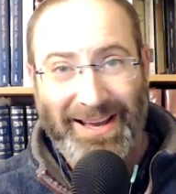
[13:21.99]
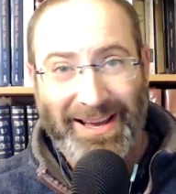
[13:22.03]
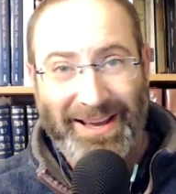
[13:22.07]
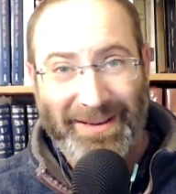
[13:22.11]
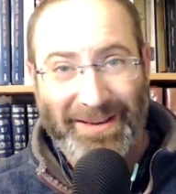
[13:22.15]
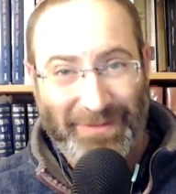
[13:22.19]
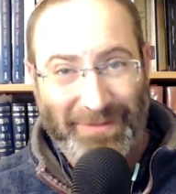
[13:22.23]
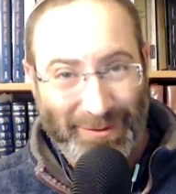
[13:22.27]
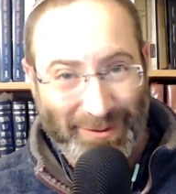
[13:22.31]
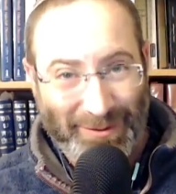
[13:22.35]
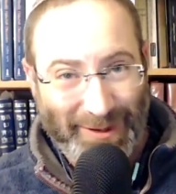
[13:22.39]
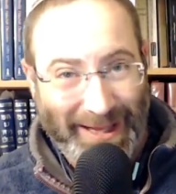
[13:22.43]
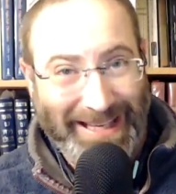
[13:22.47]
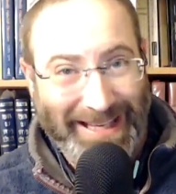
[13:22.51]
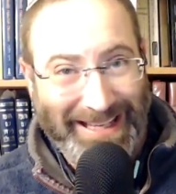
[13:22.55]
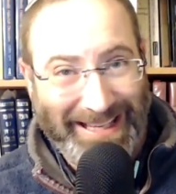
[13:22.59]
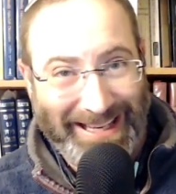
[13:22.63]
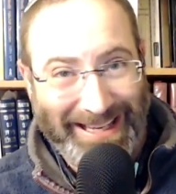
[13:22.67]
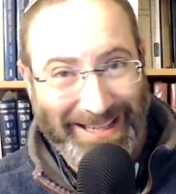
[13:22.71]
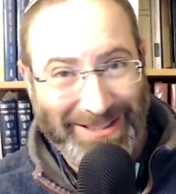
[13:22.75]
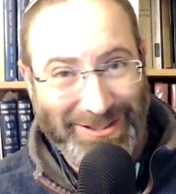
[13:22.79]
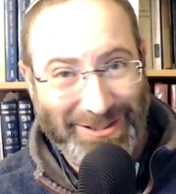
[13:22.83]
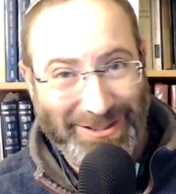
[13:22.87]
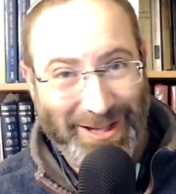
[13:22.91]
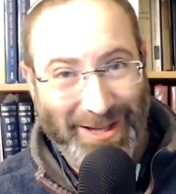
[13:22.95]
If you like
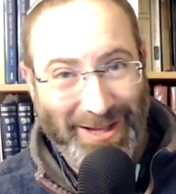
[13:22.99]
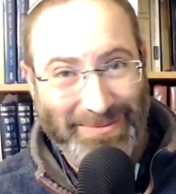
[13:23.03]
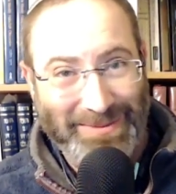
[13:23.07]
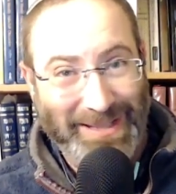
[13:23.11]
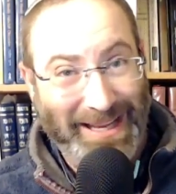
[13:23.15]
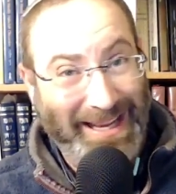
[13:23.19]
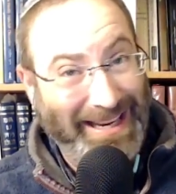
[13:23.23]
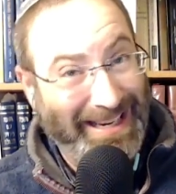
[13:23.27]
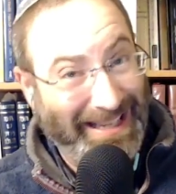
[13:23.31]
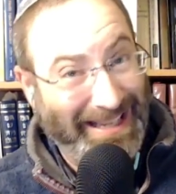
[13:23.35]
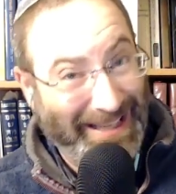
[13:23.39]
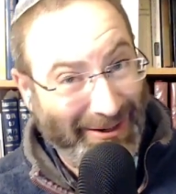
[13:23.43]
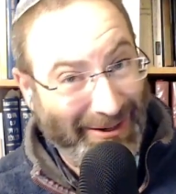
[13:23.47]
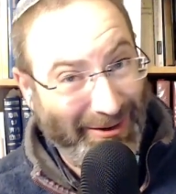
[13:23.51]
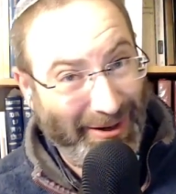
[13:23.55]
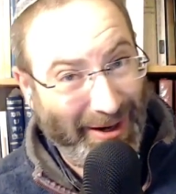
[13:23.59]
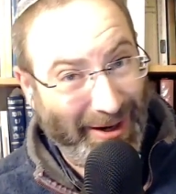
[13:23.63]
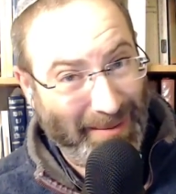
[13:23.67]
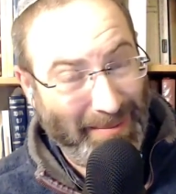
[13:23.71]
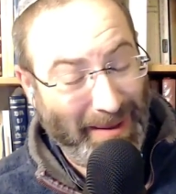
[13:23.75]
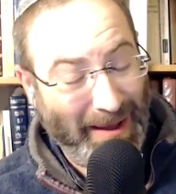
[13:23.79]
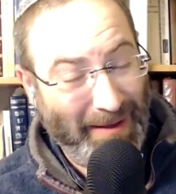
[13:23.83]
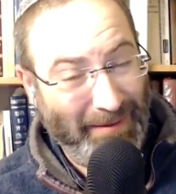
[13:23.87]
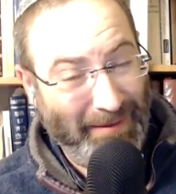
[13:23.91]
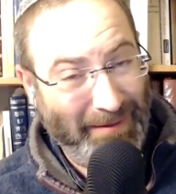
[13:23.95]
kiddish clubs and hearing
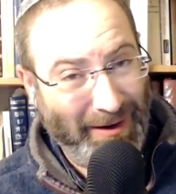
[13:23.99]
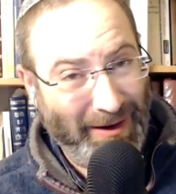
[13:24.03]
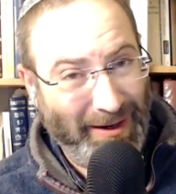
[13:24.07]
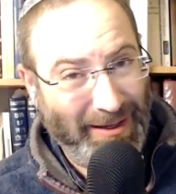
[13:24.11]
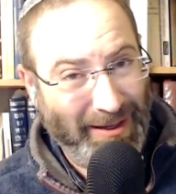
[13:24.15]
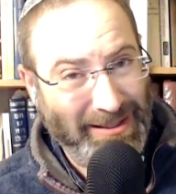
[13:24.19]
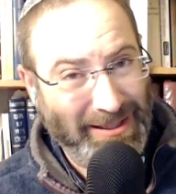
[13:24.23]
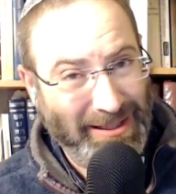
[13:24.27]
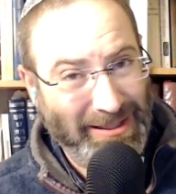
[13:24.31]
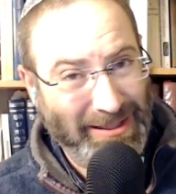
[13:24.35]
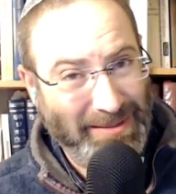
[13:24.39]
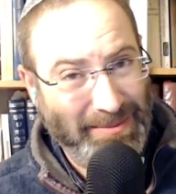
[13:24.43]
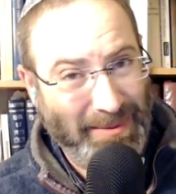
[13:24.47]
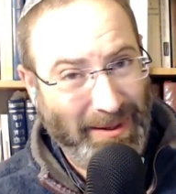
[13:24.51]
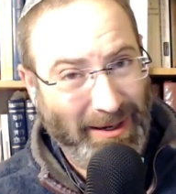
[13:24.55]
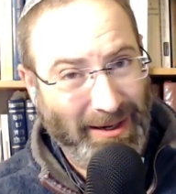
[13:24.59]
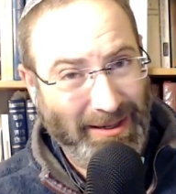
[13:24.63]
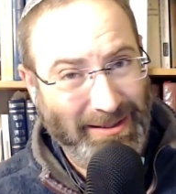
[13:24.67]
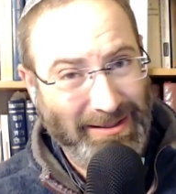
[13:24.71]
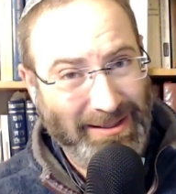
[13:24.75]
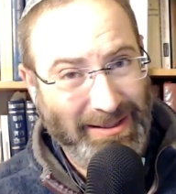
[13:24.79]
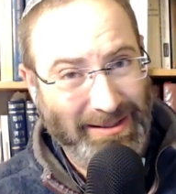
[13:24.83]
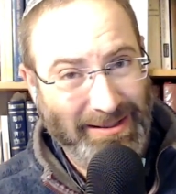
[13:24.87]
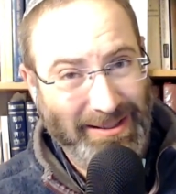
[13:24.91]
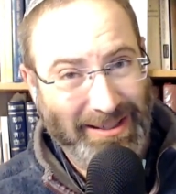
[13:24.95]
about various
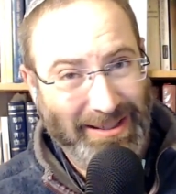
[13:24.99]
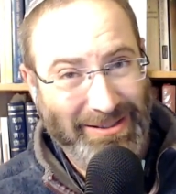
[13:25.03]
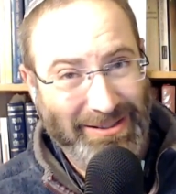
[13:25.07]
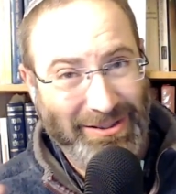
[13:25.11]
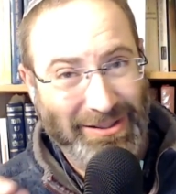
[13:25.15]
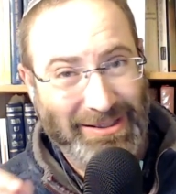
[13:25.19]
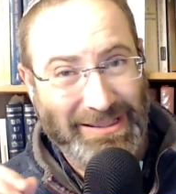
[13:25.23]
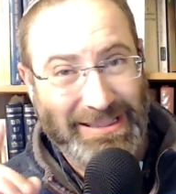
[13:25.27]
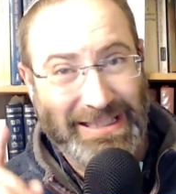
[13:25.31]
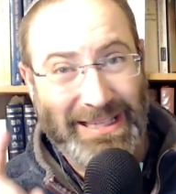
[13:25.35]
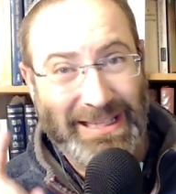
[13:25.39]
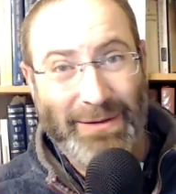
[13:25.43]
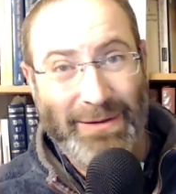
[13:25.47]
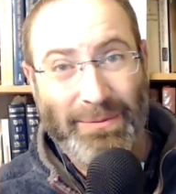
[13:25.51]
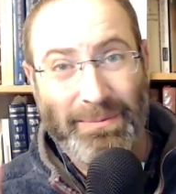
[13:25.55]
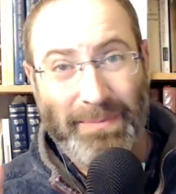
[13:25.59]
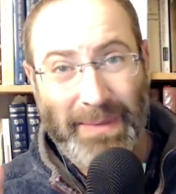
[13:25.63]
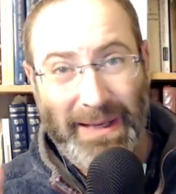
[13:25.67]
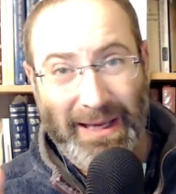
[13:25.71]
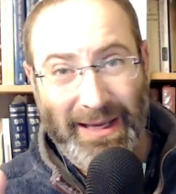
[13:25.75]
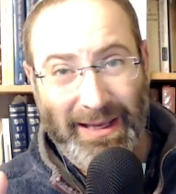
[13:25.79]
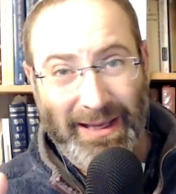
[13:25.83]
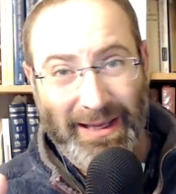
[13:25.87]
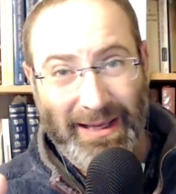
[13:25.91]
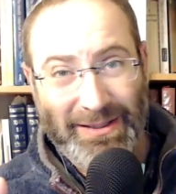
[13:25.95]
experiences, here's a sneak
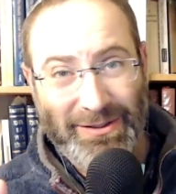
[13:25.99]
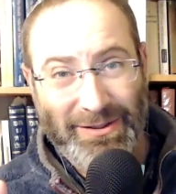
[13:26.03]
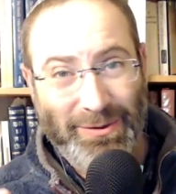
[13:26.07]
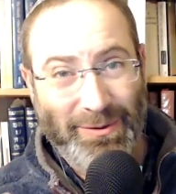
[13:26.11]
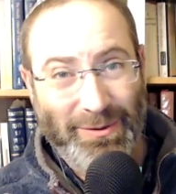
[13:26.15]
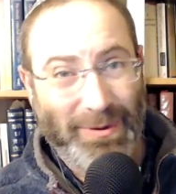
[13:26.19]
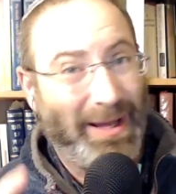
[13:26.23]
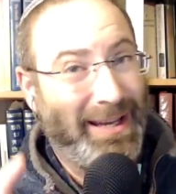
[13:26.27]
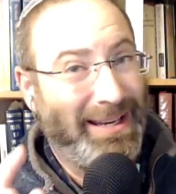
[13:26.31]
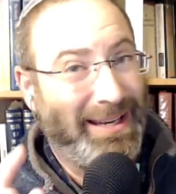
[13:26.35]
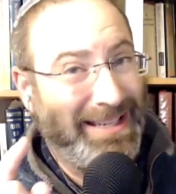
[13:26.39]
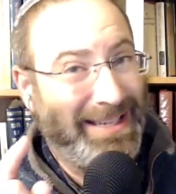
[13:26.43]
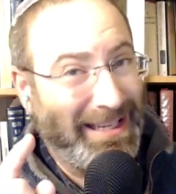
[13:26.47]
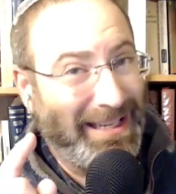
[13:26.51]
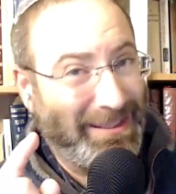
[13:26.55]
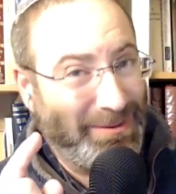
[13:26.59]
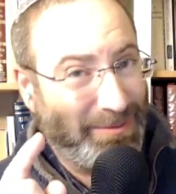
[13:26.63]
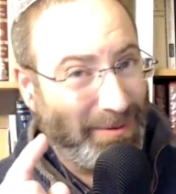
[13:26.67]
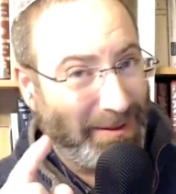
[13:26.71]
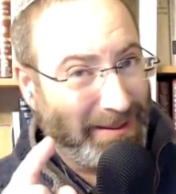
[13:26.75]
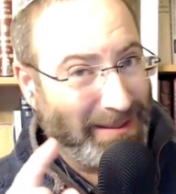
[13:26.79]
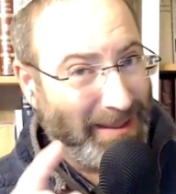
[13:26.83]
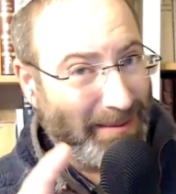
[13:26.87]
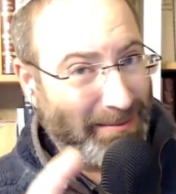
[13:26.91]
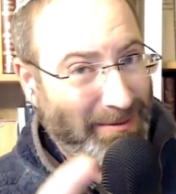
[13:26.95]
peek into next week's